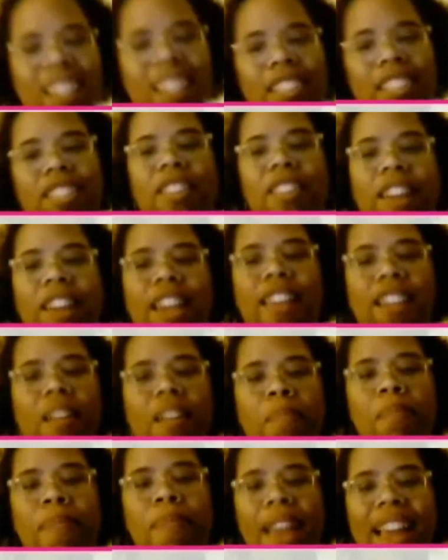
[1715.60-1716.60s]
they always get you
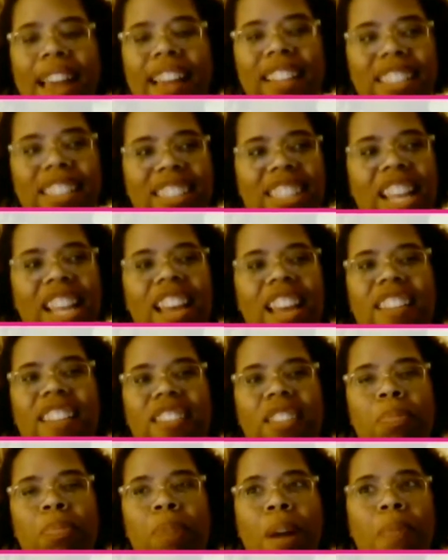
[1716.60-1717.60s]
at your best.
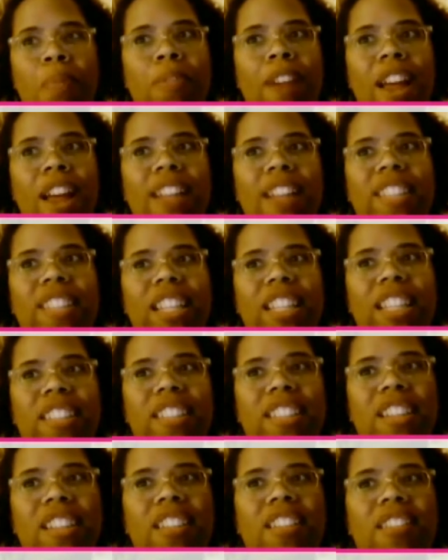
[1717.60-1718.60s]

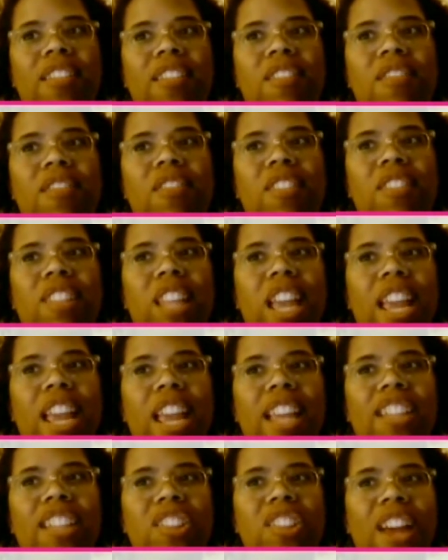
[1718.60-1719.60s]
Paparazzi,
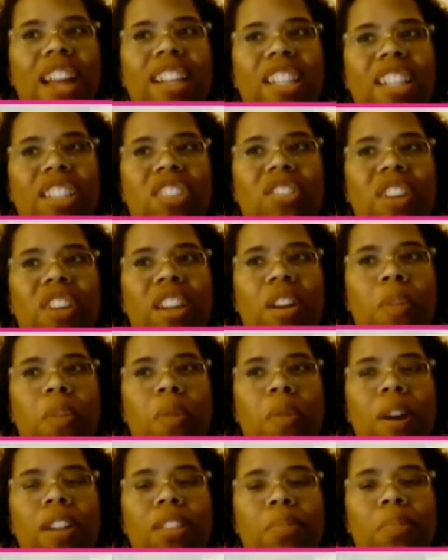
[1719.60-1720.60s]
they try to get you
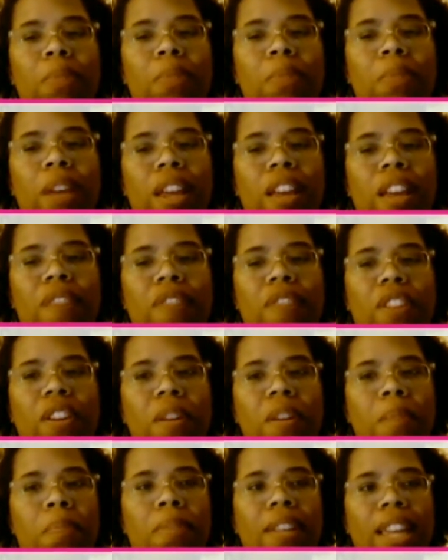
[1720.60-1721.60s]
at your worst, but if
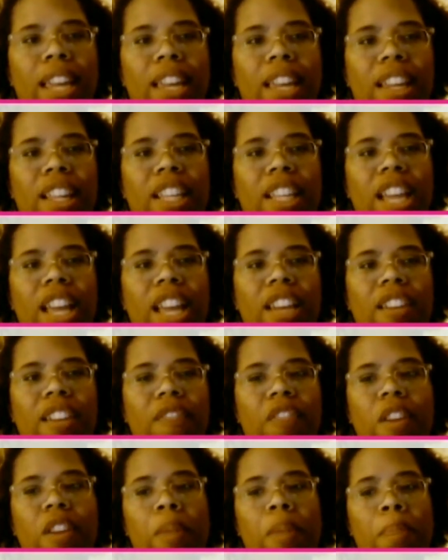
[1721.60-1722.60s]
you're blinging
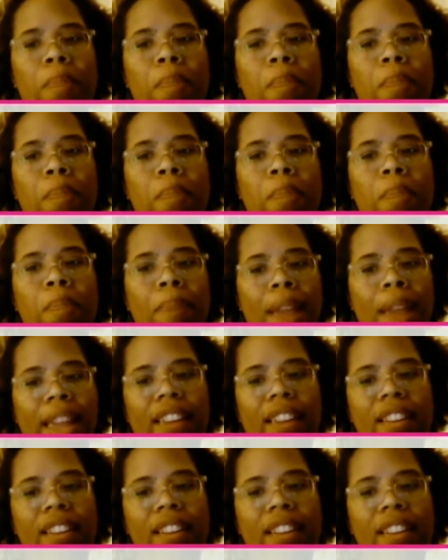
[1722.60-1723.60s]
and if you're
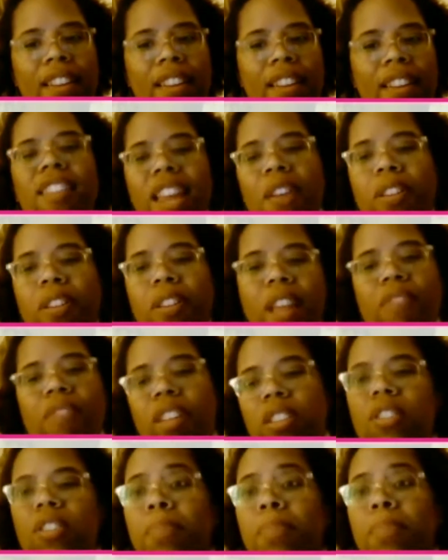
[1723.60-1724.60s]
banging, then they
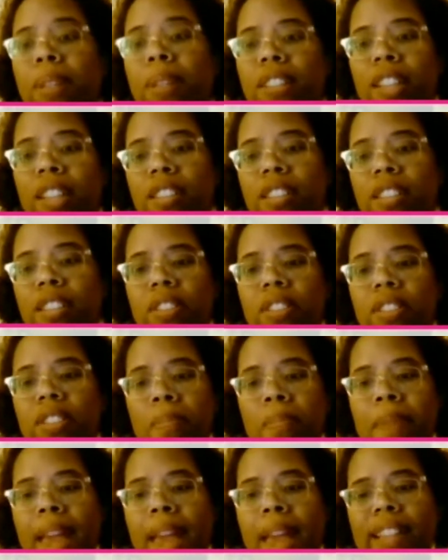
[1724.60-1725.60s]
have no choice but to
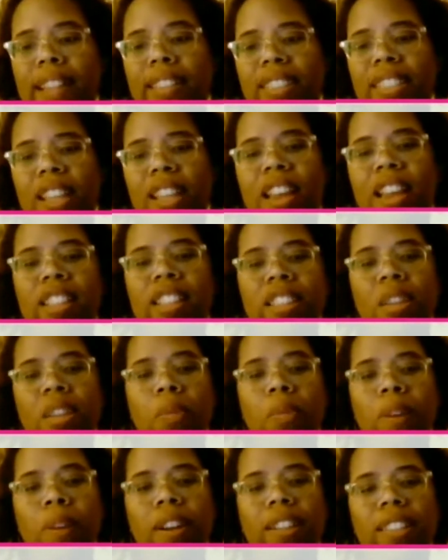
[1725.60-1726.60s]
get you at your best.
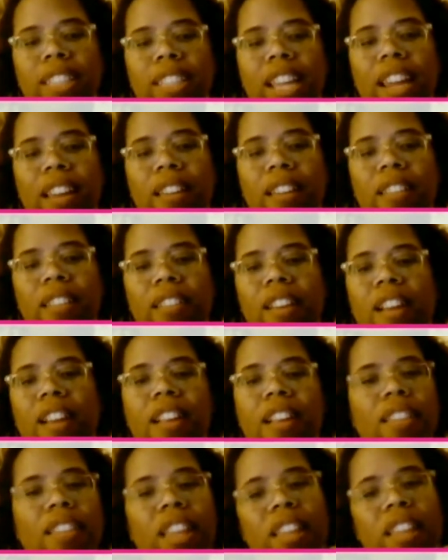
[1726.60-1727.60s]
So we're
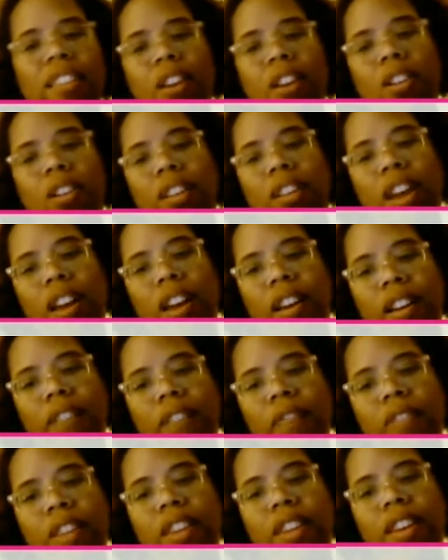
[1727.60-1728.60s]
saying that they'll
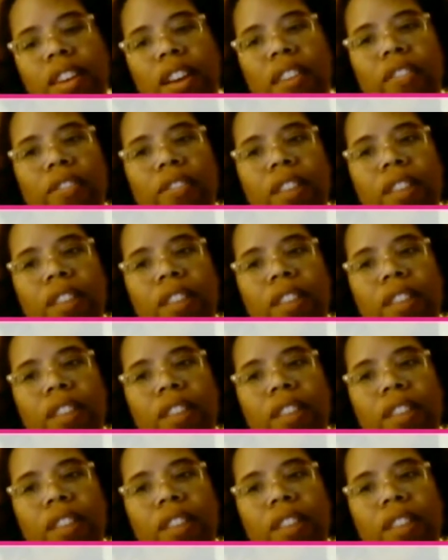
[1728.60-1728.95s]
love.